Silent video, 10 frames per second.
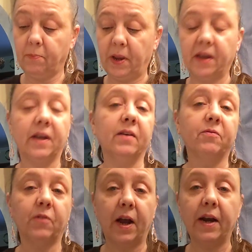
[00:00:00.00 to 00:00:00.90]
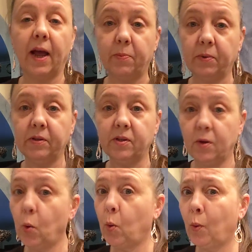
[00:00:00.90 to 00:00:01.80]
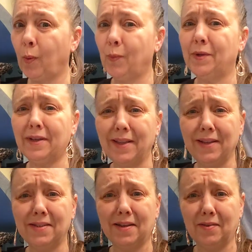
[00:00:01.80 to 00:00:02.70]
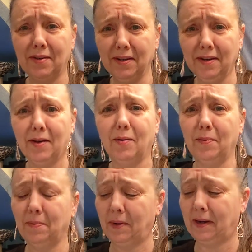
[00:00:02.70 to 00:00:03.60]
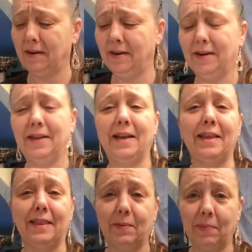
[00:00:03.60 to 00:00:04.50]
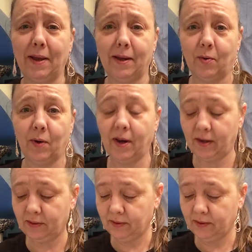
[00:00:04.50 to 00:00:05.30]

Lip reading: Bacon fried apples. Doesn't that sound good? Oh my god. Anything bacon, right?